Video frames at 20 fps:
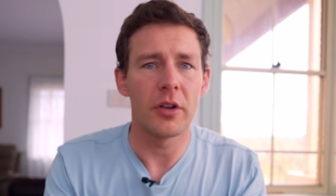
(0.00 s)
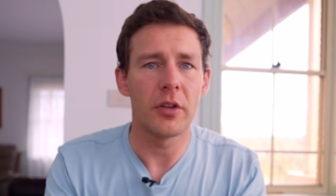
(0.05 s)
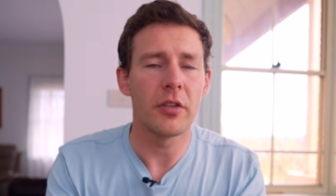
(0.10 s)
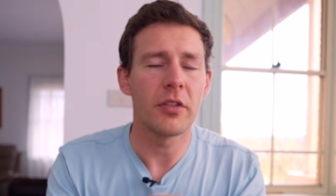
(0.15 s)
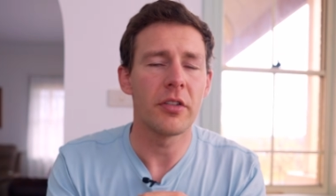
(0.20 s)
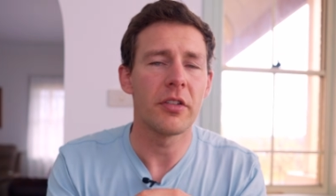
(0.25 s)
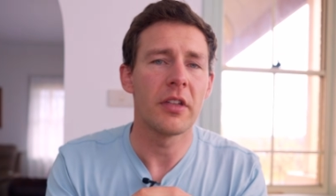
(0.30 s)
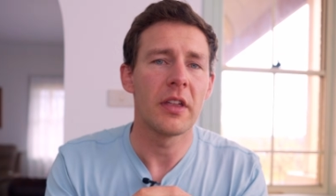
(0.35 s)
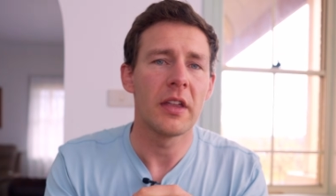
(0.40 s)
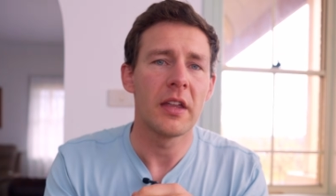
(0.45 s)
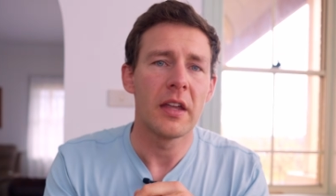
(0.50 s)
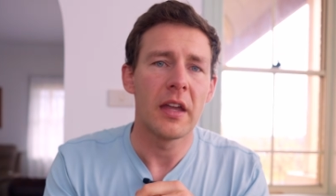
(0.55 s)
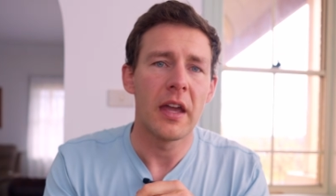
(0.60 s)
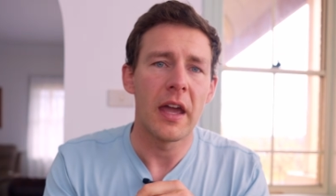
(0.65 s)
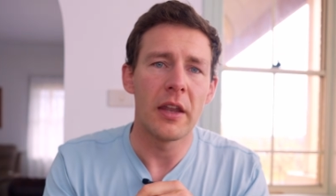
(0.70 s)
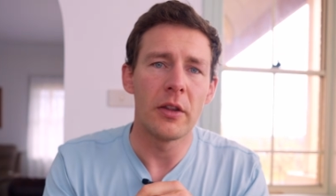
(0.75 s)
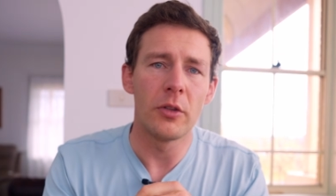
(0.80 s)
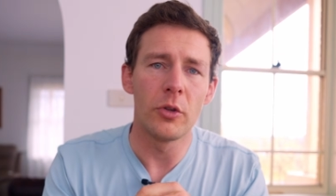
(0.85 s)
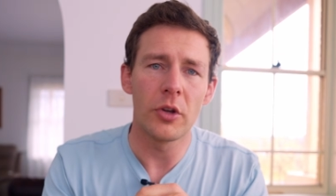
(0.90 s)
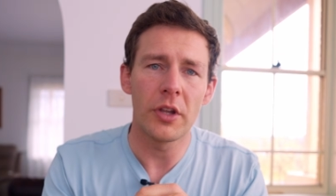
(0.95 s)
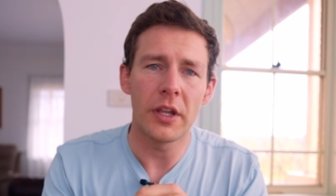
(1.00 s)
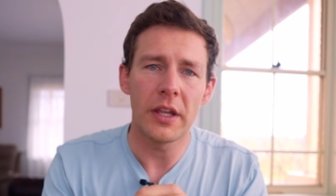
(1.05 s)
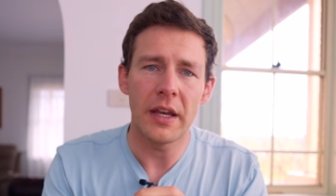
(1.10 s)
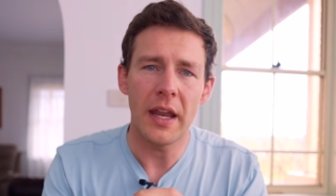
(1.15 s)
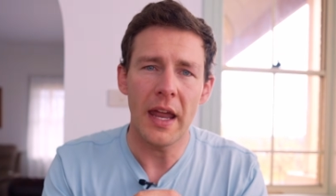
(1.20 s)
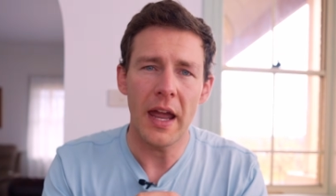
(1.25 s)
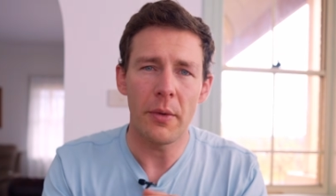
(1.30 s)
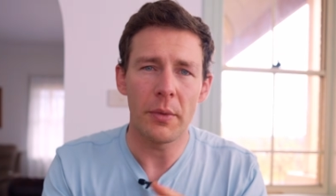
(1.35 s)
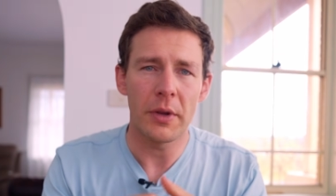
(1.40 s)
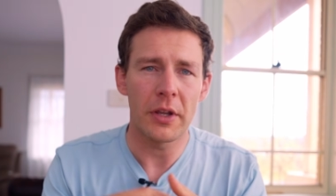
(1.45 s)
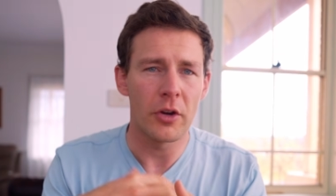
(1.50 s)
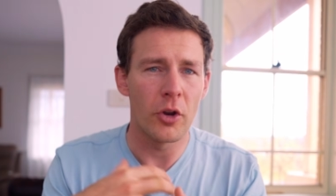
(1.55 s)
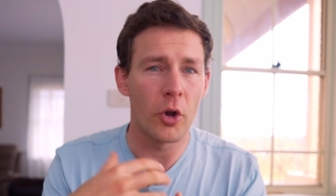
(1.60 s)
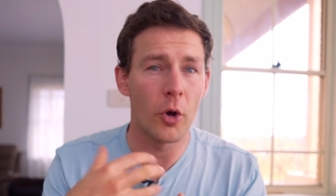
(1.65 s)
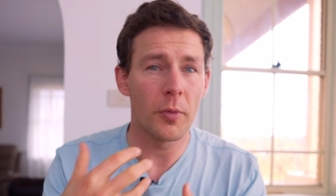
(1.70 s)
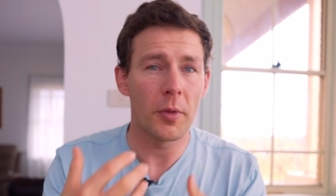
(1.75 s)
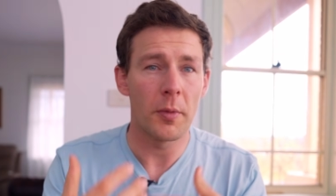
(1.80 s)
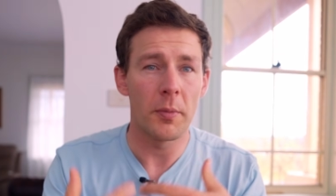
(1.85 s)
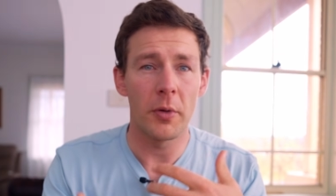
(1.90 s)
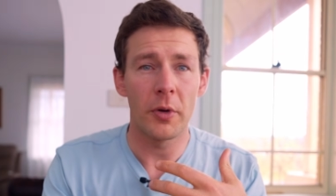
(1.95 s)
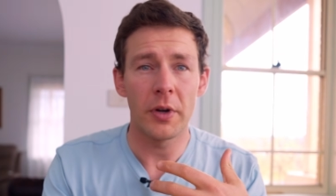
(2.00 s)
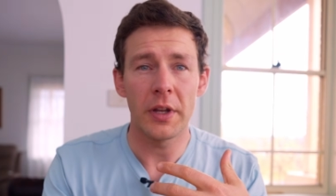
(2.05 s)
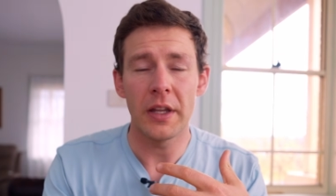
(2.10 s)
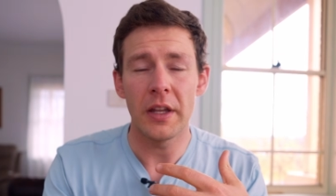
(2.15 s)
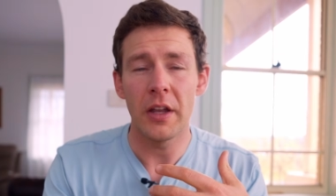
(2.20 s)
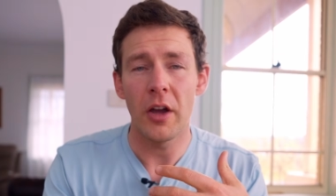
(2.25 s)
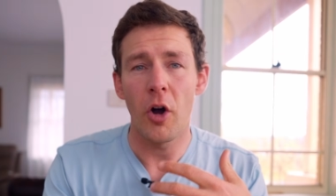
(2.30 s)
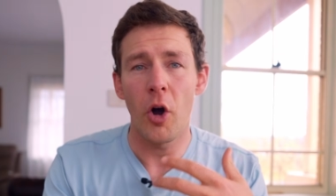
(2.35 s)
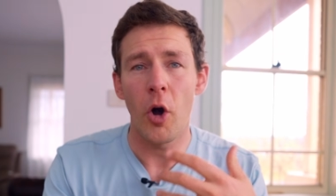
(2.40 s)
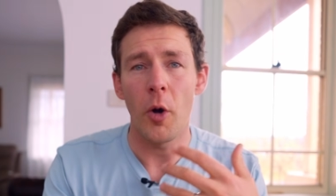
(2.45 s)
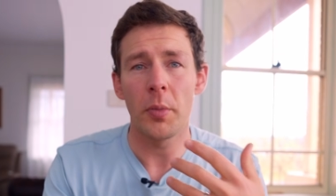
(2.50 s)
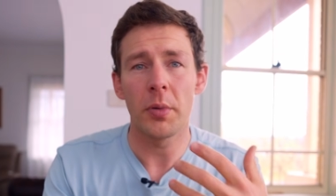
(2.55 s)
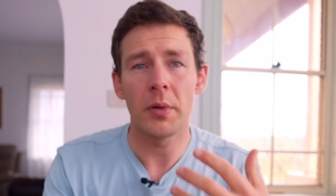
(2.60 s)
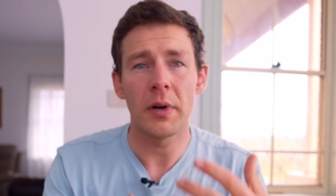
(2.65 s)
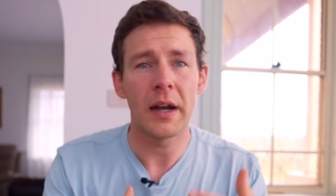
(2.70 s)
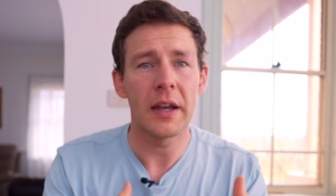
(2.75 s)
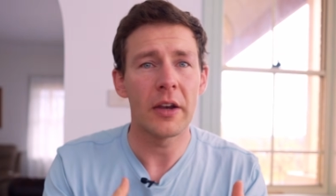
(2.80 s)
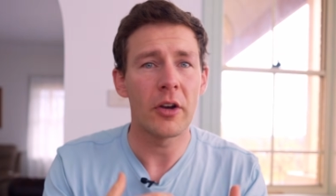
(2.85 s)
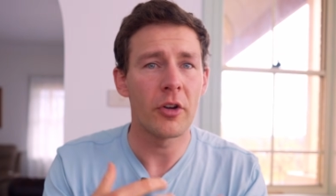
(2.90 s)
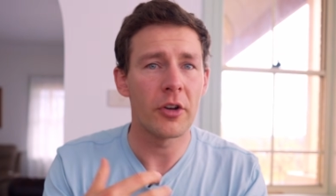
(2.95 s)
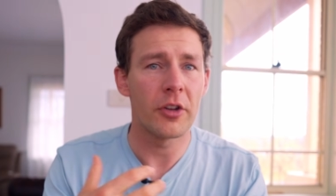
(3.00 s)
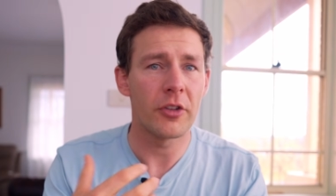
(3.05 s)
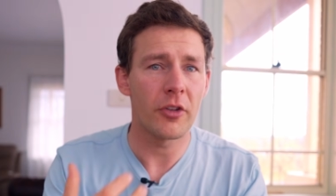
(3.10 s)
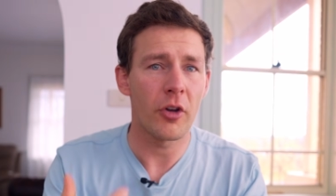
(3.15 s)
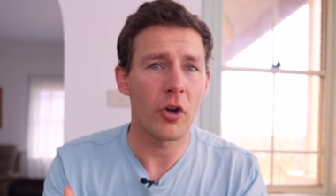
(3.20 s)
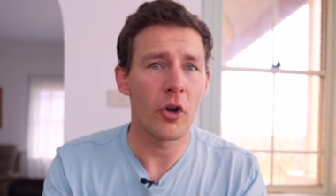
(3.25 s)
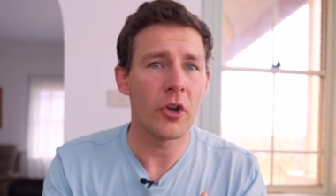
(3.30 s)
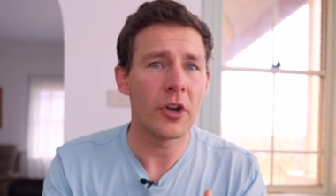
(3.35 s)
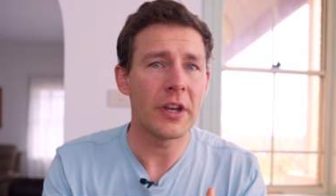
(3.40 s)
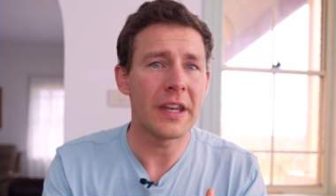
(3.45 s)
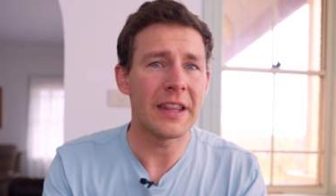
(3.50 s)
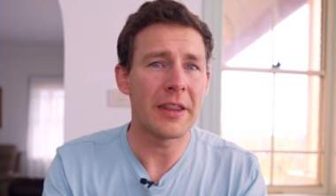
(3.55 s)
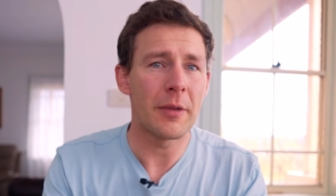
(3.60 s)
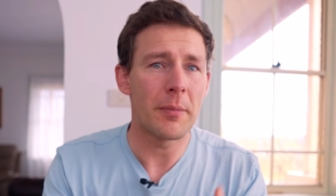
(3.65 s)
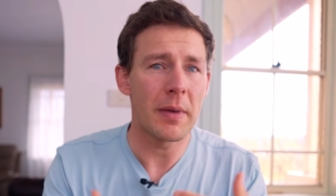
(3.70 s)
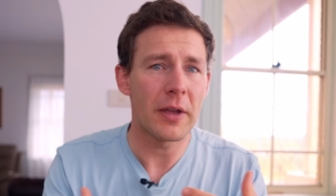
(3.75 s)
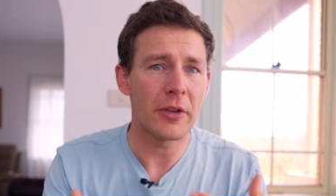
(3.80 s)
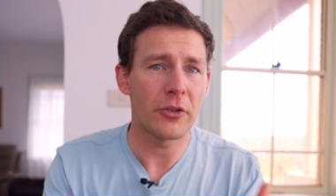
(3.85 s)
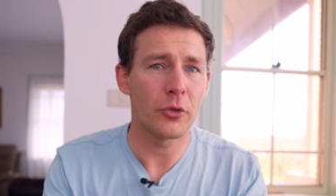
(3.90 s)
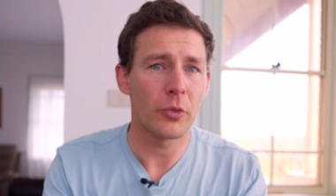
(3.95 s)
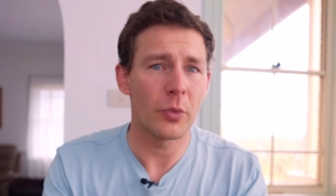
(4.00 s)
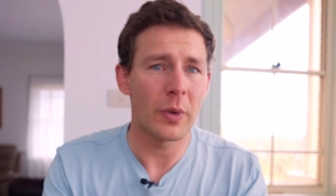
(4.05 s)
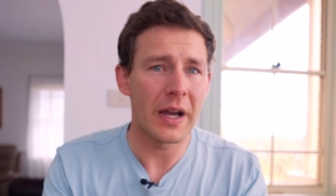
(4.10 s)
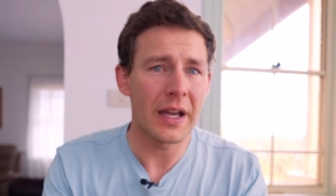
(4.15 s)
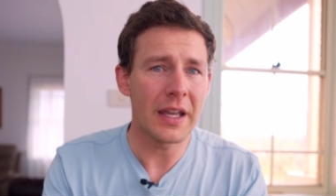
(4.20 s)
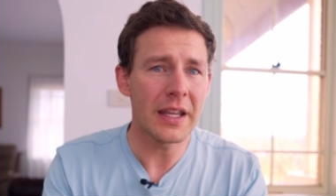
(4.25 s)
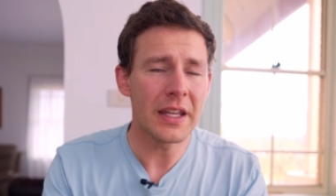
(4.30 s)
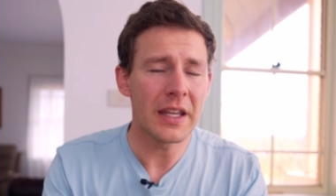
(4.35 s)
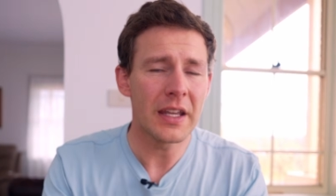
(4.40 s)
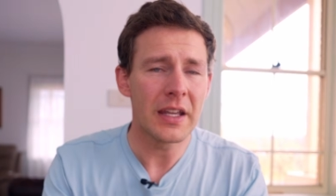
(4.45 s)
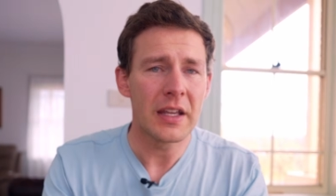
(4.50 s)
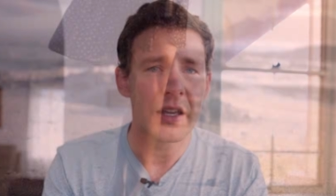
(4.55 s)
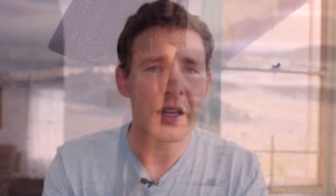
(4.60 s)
health and looking at how we can help the body operate on its own in the best way